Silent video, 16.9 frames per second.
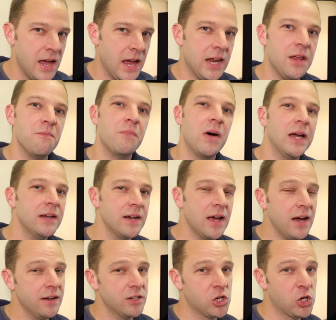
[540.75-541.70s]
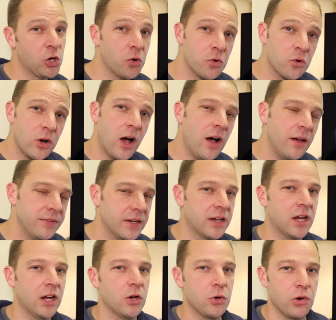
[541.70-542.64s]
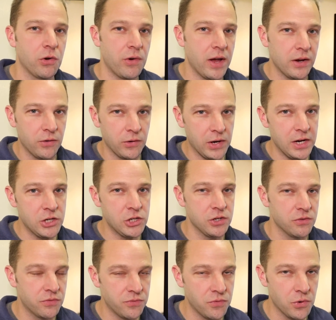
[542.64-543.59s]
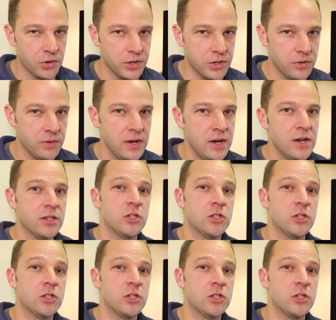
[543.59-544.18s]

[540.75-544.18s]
and it might not turn on the carrier aggregation for you.